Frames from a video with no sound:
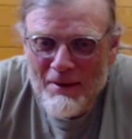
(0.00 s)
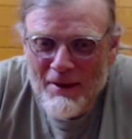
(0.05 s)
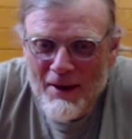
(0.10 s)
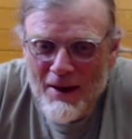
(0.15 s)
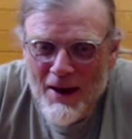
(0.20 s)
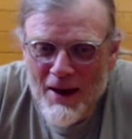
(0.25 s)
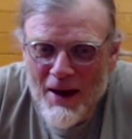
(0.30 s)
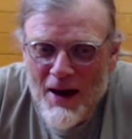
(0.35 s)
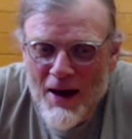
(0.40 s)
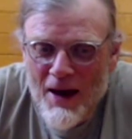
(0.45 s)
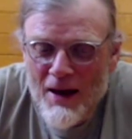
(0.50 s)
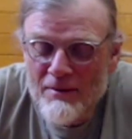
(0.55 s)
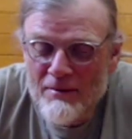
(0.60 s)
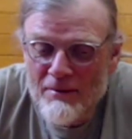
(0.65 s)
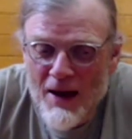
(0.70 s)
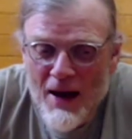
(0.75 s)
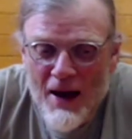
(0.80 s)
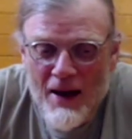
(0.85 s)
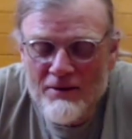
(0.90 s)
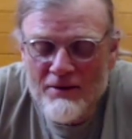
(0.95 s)
And
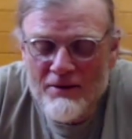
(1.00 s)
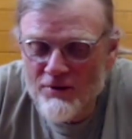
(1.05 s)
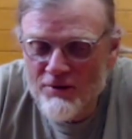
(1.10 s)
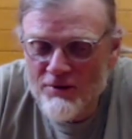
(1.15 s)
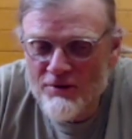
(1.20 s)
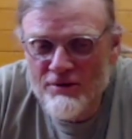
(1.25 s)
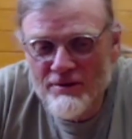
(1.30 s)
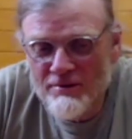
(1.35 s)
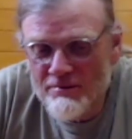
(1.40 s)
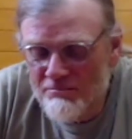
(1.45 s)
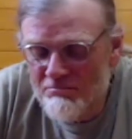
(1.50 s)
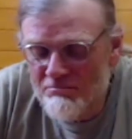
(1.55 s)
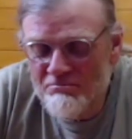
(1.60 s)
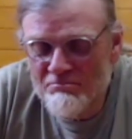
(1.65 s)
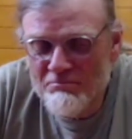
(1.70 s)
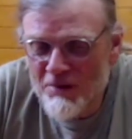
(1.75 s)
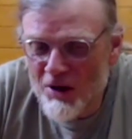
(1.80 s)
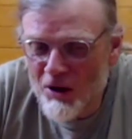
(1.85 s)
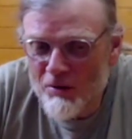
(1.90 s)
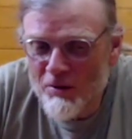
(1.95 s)
that's,
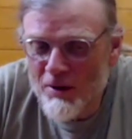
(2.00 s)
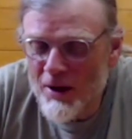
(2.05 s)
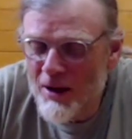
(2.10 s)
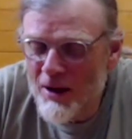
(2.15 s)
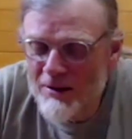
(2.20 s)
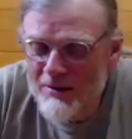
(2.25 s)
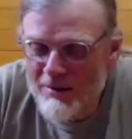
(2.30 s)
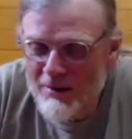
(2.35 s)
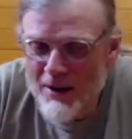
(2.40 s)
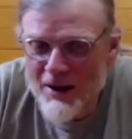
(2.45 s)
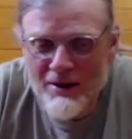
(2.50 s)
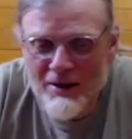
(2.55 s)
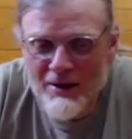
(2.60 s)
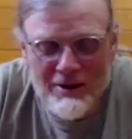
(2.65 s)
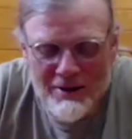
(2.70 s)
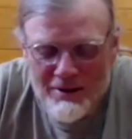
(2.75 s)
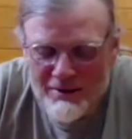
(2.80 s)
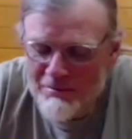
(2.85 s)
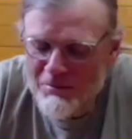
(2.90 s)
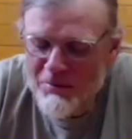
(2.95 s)
they
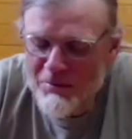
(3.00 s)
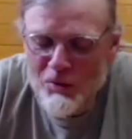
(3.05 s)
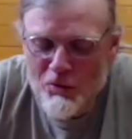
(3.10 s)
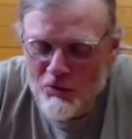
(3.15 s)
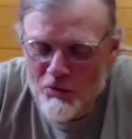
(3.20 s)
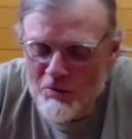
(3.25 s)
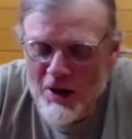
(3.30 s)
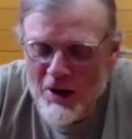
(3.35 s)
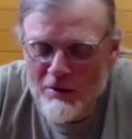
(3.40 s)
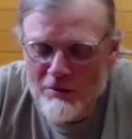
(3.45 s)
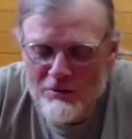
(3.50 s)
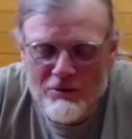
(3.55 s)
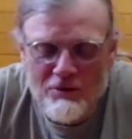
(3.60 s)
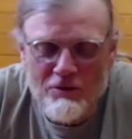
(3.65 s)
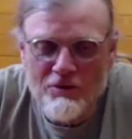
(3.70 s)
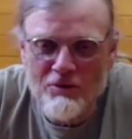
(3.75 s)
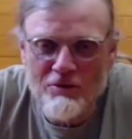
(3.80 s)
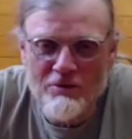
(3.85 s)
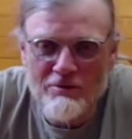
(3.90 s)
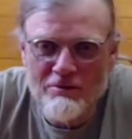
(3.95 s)
could move
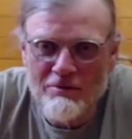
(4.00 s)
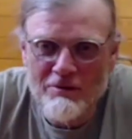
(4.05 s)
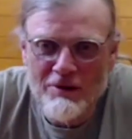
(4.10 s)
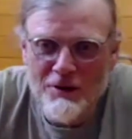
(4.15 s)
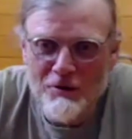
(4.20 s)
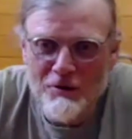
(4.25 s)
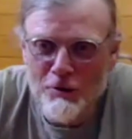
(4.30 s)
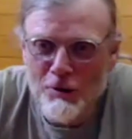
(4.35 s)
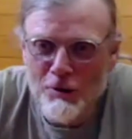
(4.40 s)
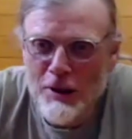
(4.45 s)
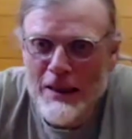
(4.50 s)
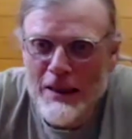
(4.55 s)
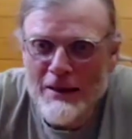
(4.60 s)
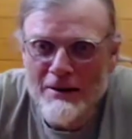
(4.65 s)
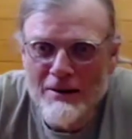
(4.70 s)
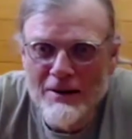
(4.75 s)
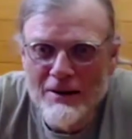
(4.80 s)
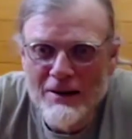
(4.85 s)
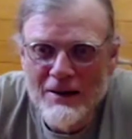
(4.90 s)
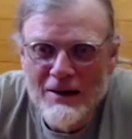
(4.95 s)
mountains, literally.
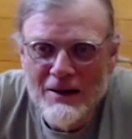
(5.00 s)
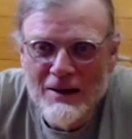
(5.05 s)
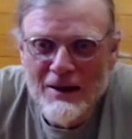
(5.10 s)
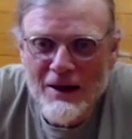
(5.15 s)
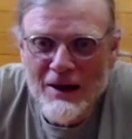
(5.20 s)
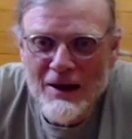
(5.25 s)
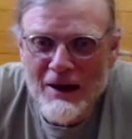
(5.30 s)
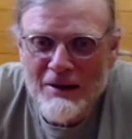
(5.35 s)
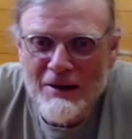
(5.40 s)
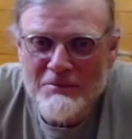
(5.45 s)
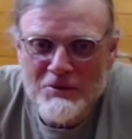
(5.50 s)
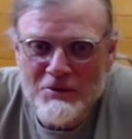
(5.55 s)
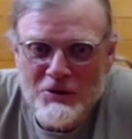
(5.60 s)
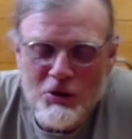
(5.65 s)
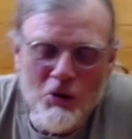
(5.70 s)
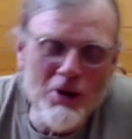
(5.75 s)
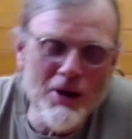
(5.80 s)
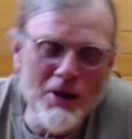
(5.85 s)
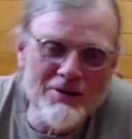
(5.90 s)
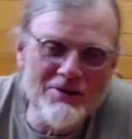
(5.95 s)

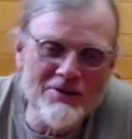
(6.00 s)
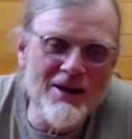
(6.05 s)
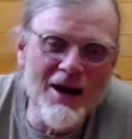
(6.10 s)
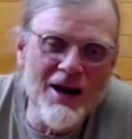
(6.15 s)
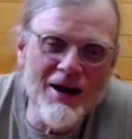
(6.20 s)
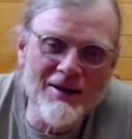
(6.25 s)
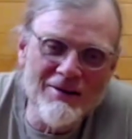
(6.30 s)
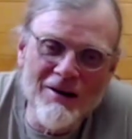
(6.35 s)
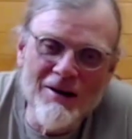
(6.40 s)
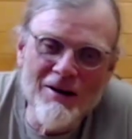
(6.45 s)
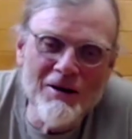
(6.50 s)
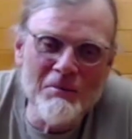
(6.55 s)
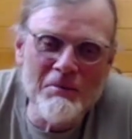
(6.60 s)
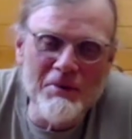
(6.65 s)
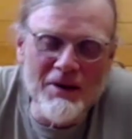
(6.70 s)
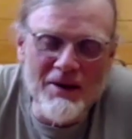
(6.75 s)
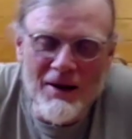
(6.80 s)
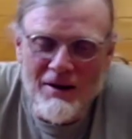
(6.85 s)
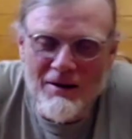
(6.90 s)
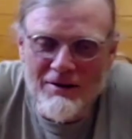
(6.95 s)
So it's not gonna
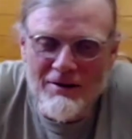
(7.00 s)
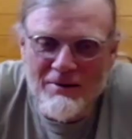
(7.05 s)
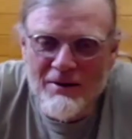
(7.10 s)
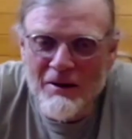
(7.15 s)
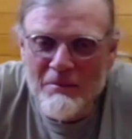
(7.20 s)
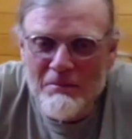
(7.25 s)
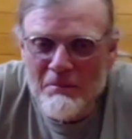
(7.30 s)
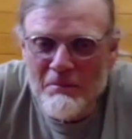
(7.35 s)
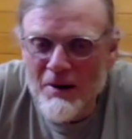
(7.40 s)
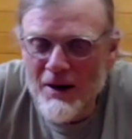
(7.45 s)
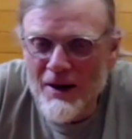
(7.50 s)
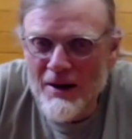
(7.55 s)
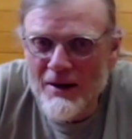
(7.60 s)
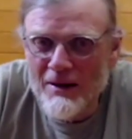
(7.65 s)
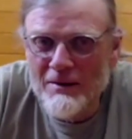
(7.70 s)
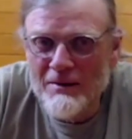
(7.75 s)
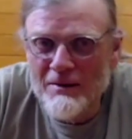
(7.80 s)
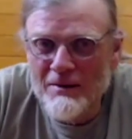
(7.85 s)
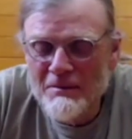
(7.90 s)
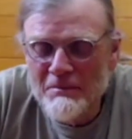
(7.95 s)
be held up by
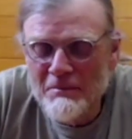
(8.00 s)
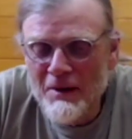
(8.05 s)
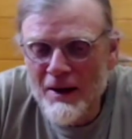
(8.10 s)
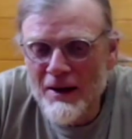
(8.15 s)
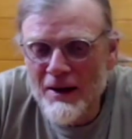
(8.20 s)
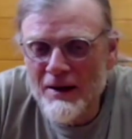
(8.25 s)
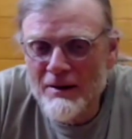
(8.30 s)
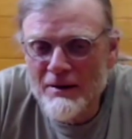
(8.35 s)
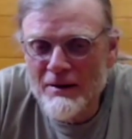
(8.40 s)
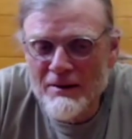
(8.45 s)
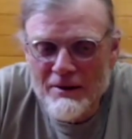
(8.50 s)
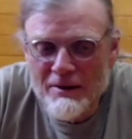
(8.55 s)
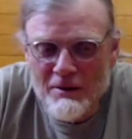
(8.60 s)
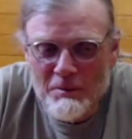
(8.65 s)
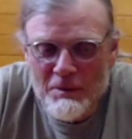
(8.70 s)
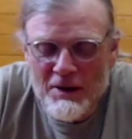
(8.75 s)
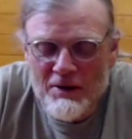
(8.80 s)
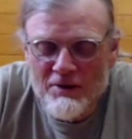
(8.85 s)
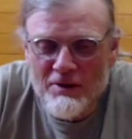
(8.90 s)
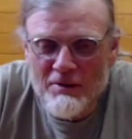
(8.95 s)
a little
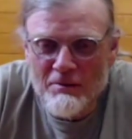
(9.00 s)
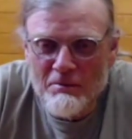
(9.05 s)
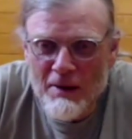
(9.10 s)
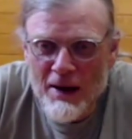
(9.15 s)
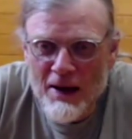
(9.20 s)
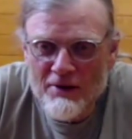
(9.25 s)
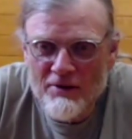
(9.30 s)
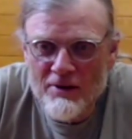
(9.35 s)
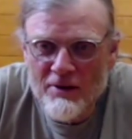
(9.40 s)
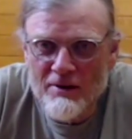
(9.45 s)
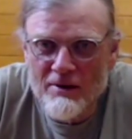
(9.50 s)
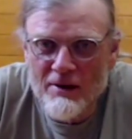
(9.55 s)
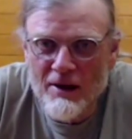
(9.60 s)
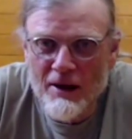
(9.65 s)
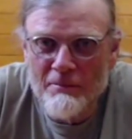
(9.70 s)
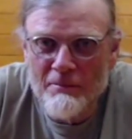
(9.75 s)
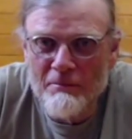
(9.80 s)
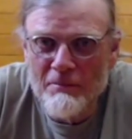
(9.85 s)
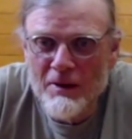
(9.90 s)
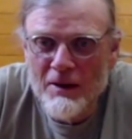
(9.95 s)
piece of masking
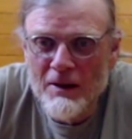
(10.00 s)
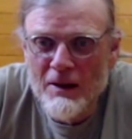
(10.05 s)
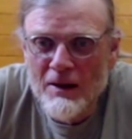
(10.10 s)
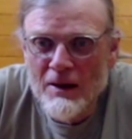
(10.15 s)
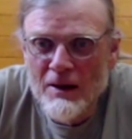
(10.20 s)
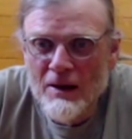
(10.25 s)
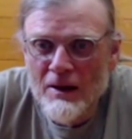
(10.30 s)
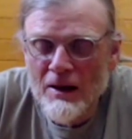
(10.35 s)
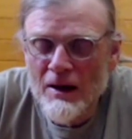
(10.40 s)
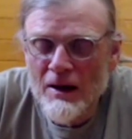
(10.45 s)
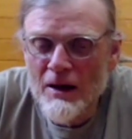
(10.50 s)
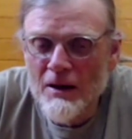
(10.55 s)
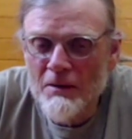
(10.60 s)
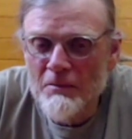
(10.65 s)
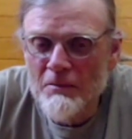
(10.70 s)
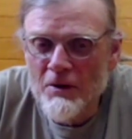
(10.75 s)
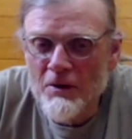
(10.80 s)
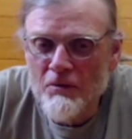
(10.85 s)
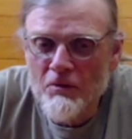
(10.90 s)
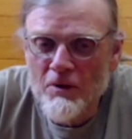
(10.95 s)
tape.
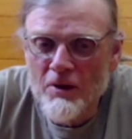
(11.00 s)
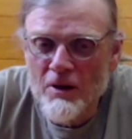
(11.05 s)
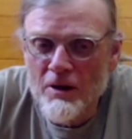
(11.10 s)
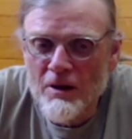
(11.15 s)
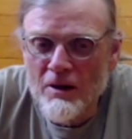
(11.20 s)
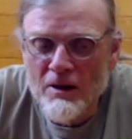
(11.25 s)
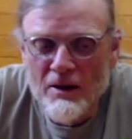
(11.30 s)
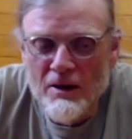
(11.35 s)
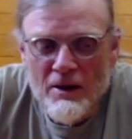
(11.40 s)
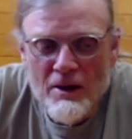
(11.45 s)
If the